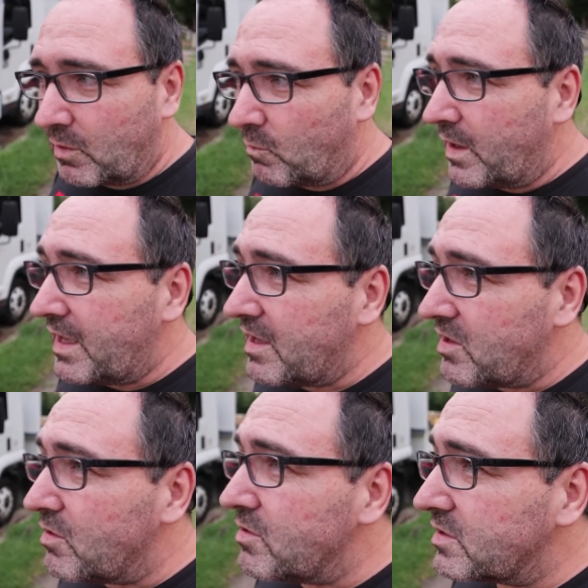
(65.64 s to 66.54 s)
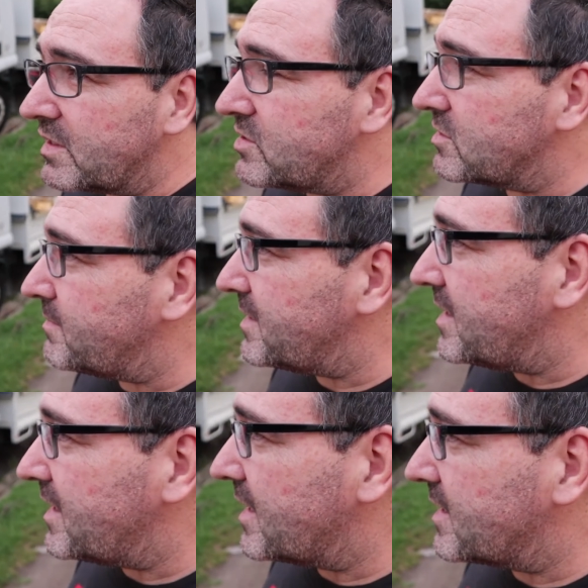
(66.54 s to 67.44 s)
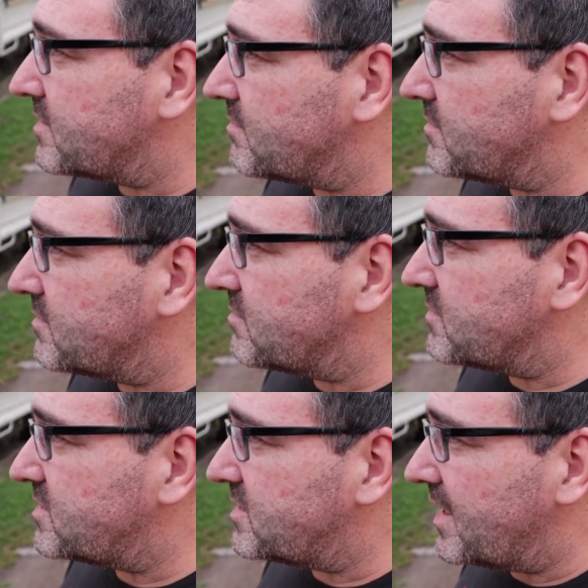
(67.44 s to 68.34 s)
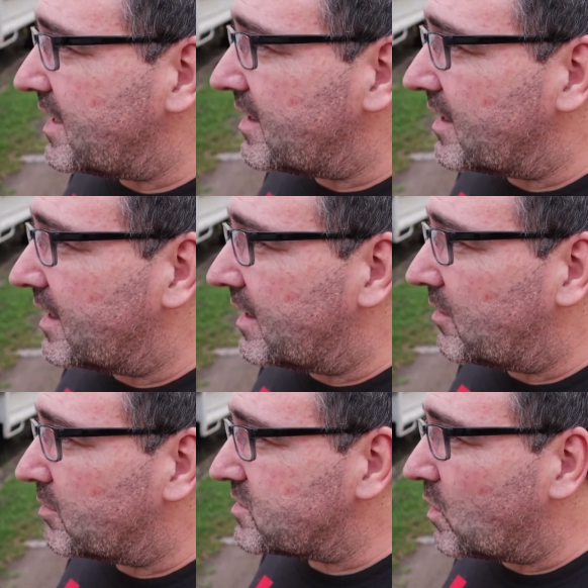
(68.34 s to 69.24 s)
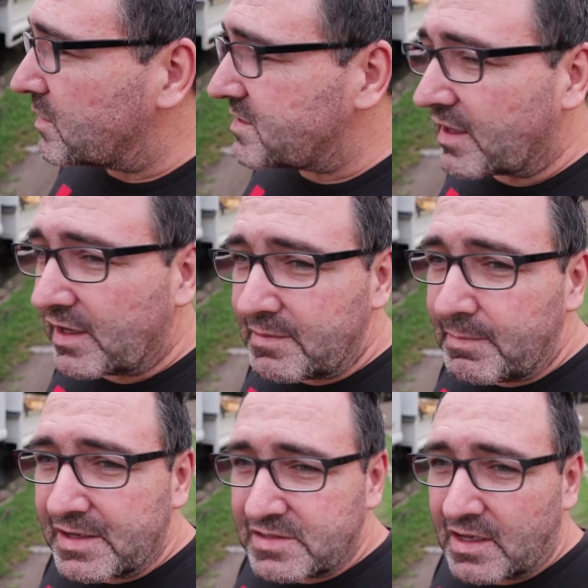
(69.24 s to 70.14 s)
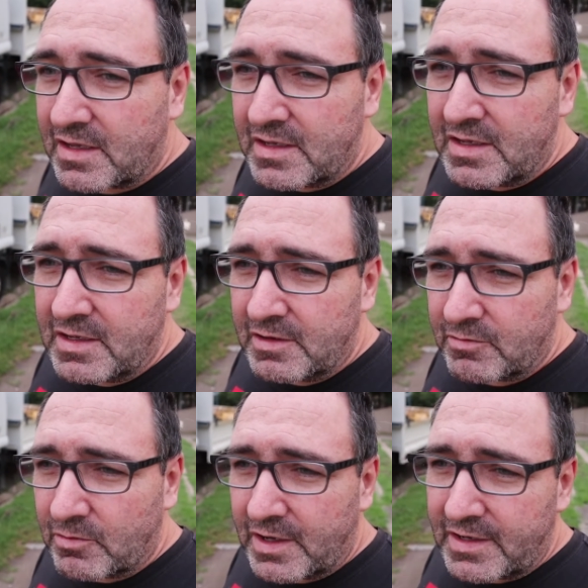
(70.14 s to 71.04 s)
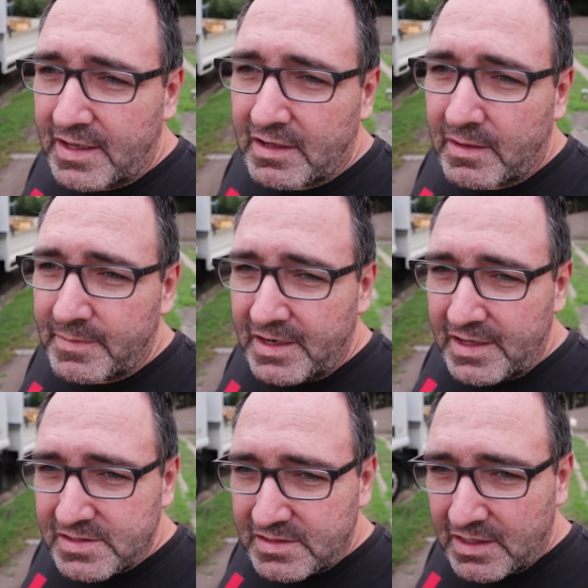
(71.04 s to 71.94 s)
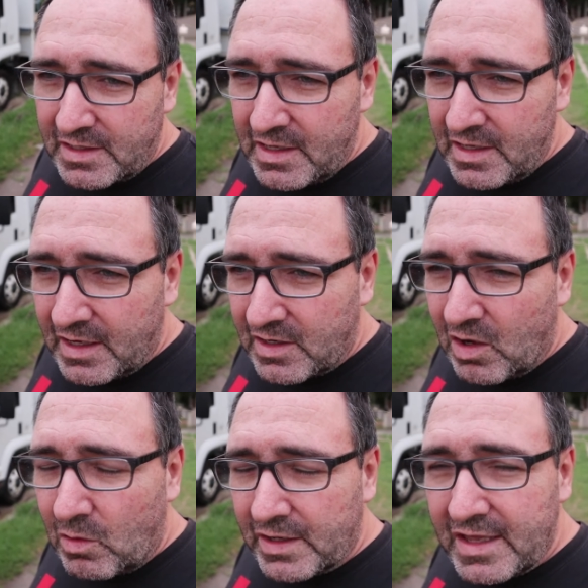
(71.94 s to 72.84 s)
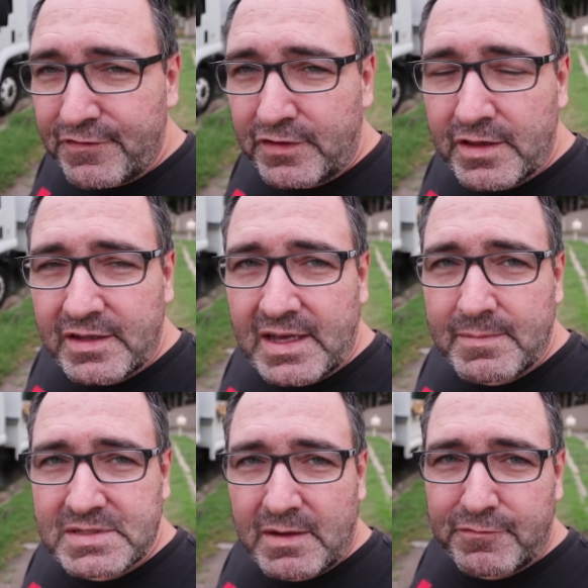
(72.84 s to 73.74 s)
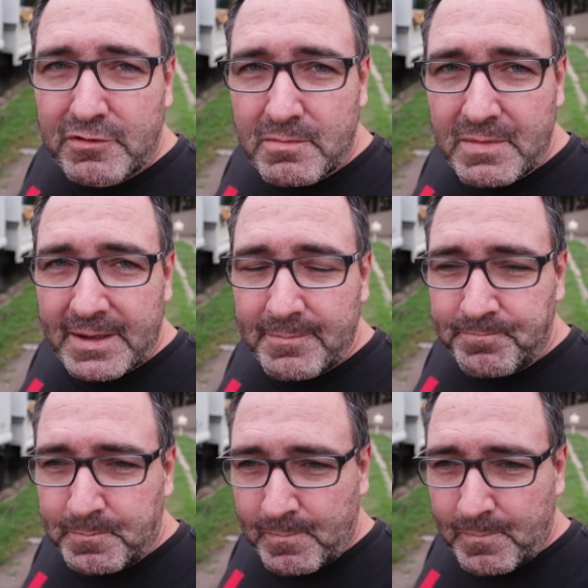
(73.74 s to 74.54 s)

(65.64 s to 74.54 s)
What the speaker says: we usually should be seeing what's called a southerly buster right now. I mean, it is a cold airflow that comes up from